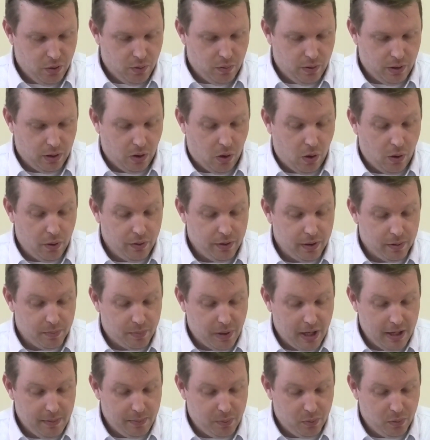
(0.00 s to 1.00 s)
We long that
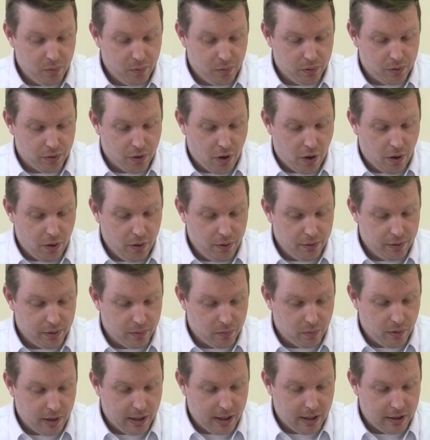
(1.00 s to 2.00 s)
people would know that
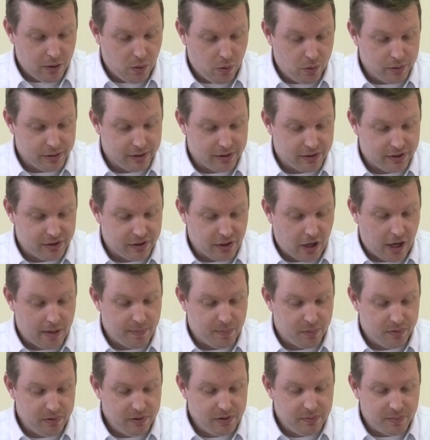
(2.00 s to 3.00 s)
we are your
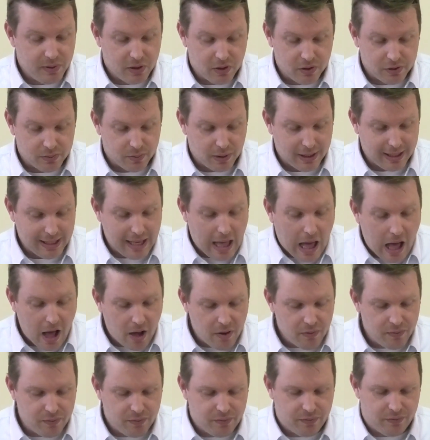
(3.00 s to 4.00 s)
disciples because we
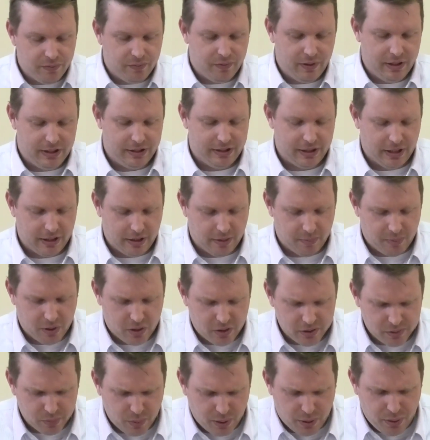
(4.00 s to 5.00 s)
love each other,
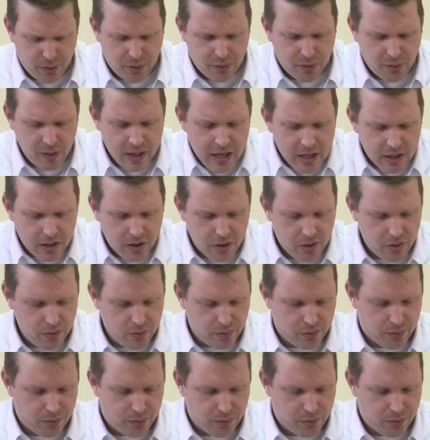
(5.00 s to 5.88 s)
because we think your